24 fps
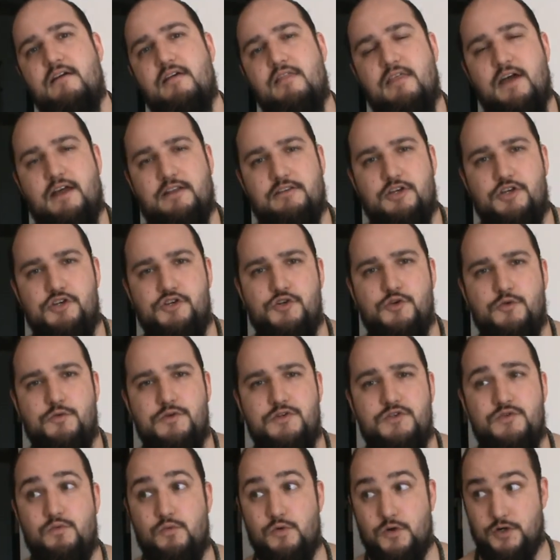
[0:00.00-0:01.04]
that the
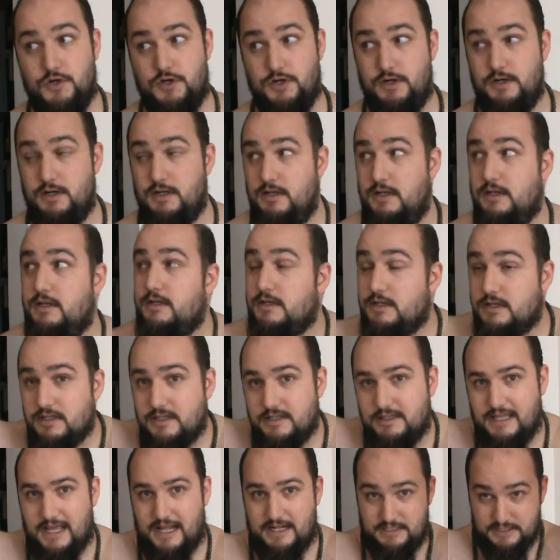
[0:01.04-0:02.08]
druids were
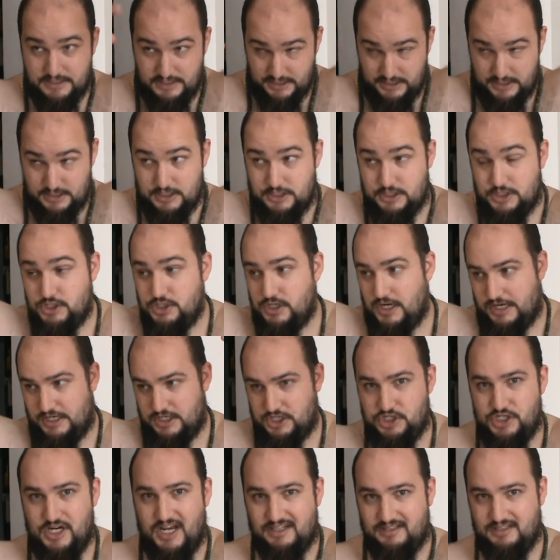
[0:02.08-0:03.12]
dancing and
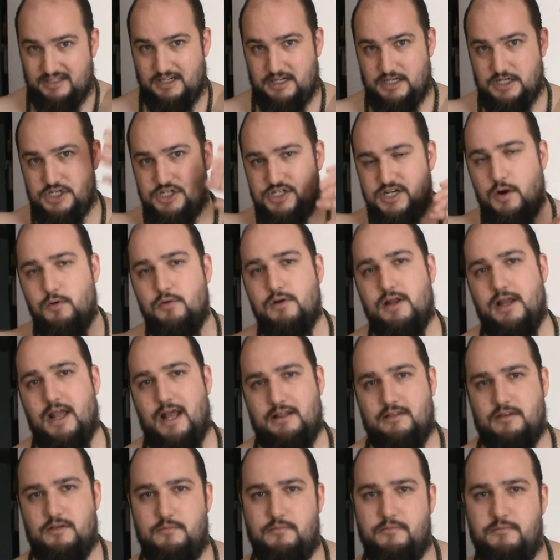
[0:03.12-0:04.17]
chanting and shouting at
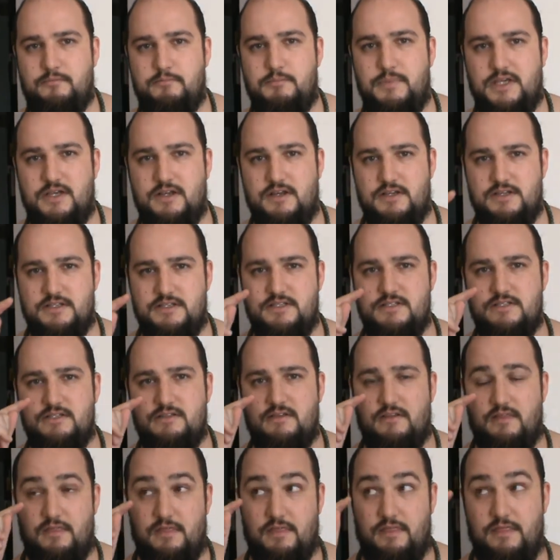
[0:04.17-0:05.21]
them
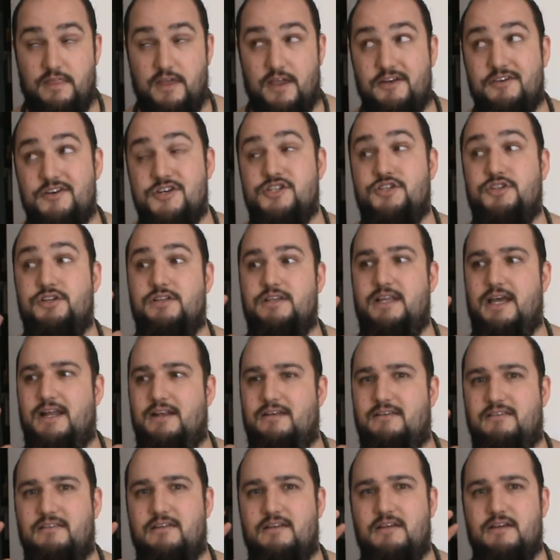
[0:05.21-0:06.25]
because they understood
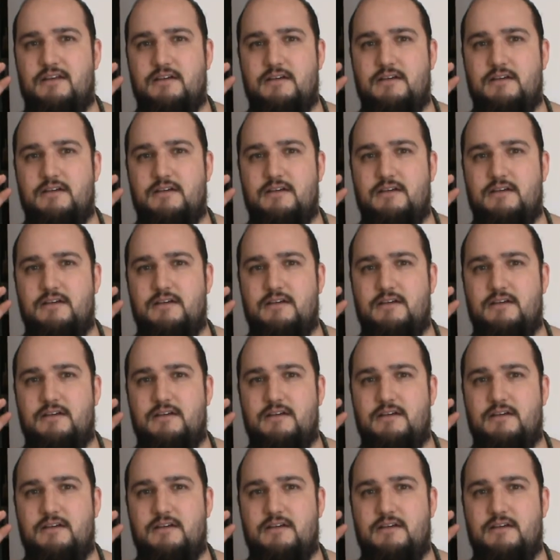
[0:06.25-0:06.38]
that